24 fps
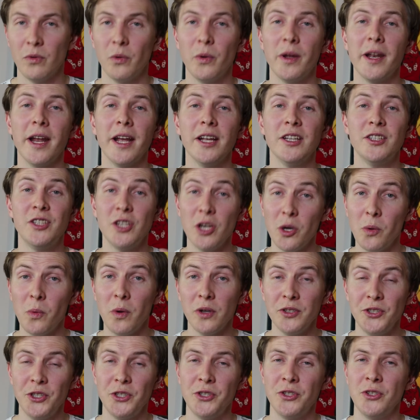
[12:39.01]
What I don't
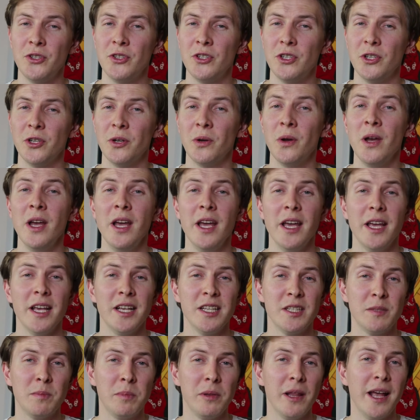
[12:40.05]
want you to do
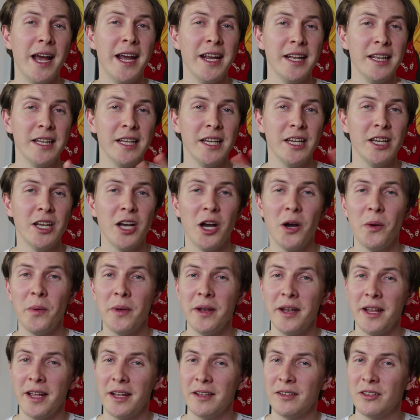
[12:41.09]
is blindly go
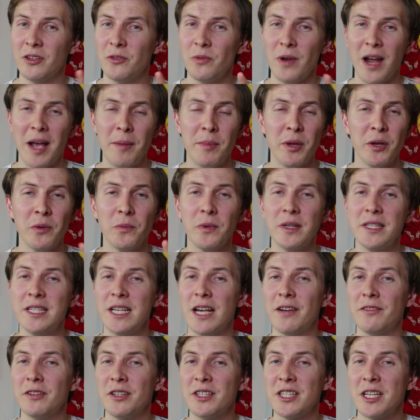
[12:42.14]
in and grabbing
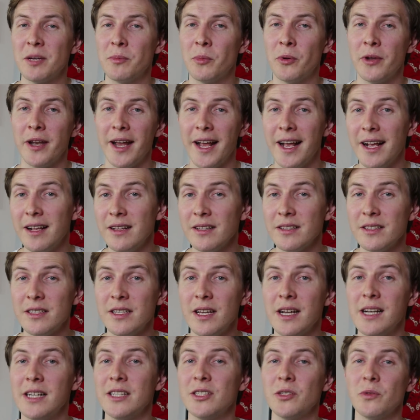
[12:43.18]
whatever someone else
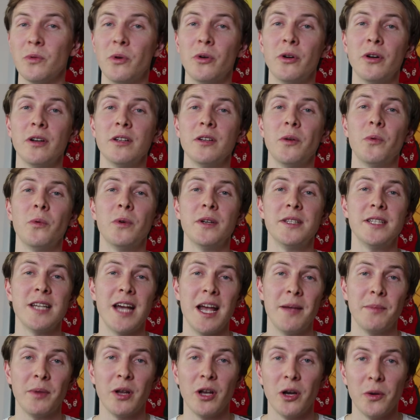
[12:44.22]
does or what
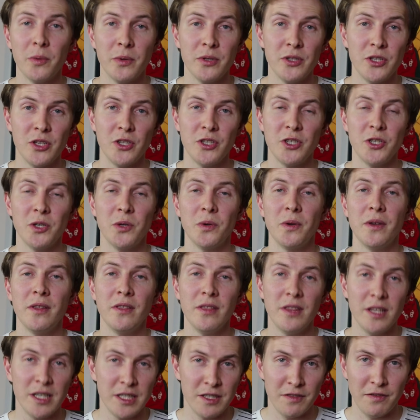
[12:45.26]
I'm going to do
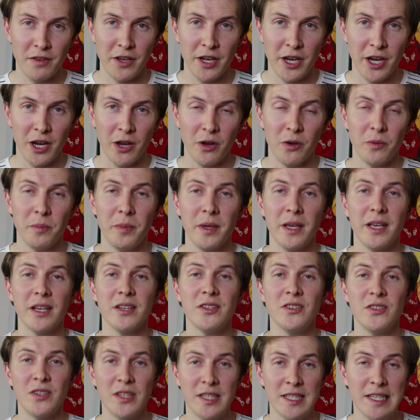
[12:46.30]
in this video,
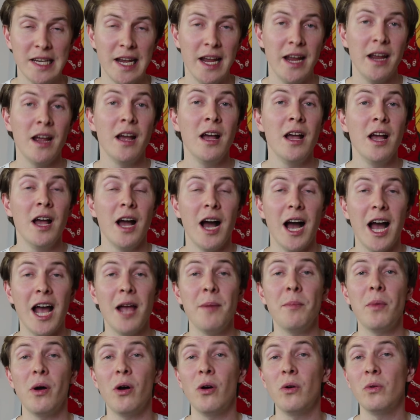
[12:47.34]
because today
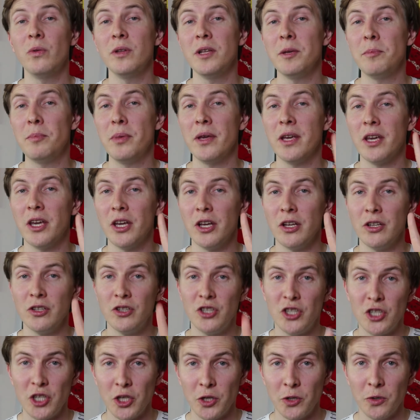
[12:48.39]
I'm only picking
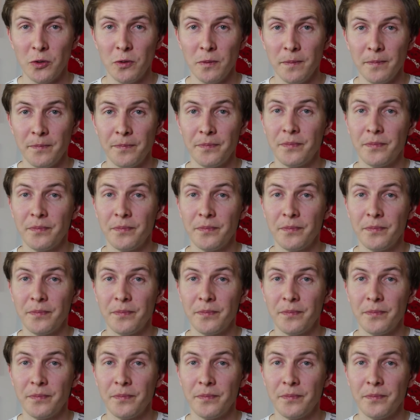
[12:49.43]
two.